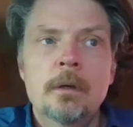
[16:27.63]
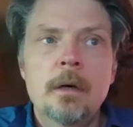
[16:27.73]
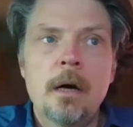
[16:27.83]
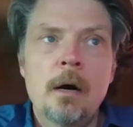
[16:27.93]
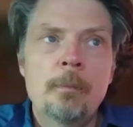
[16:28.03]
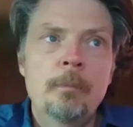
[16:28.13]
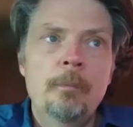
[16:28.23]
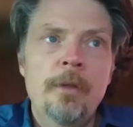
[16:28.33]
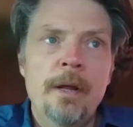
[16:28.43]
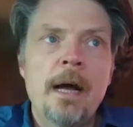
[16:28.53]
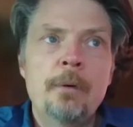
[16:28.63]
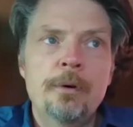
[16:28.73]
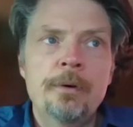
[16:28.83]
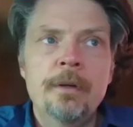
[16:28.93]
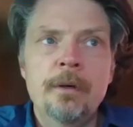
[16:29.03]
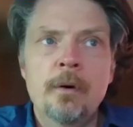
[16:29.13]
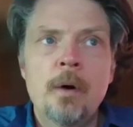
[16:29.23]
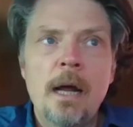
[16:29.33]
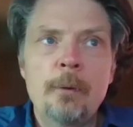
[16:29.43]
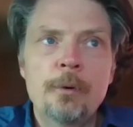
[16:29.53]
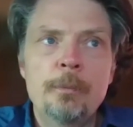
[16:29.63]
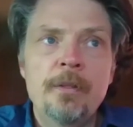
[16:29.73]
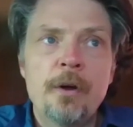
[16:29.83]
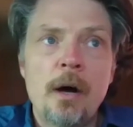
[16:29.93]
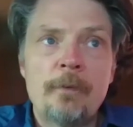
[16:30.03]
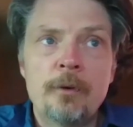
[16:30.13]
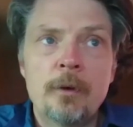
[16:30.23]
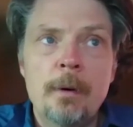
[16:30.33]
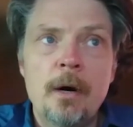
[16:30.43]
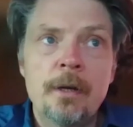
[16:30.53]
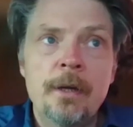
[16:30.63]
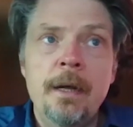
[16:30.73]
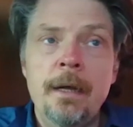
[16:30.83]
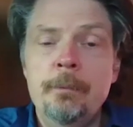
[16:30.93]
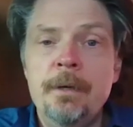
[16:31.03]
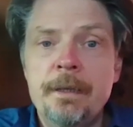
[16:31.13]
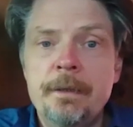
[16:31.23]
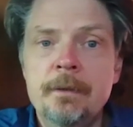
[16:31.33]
um, then I would, you know, I would be thoughtful about it and be,